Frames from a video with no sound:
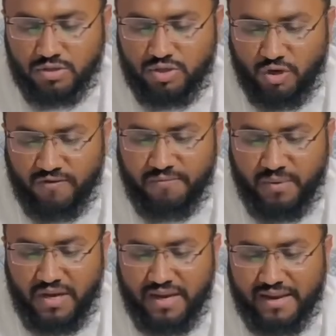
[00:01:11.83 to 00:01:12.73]
Jawf
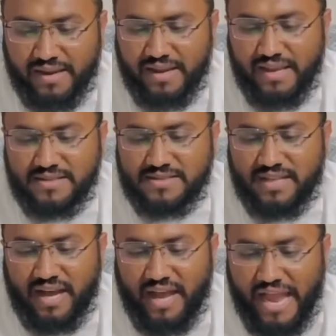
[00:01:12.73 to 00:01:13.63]
meaning is
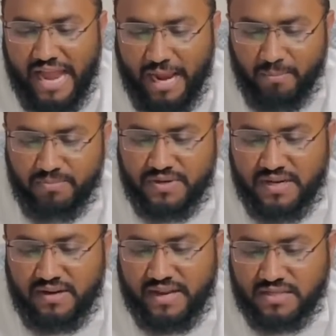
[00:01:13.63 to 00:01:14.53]
the
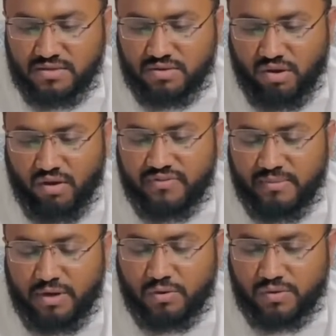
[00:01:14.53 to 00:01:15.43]
emptiness of
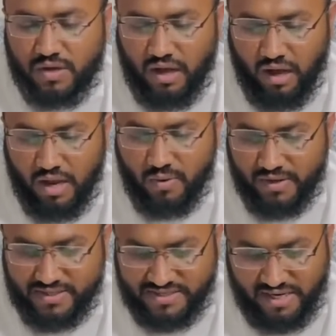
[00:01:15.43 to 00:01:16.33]
the mouth. Are you
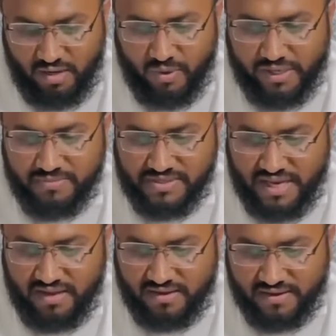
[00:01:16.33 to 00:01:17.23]
understanding what I'm saying?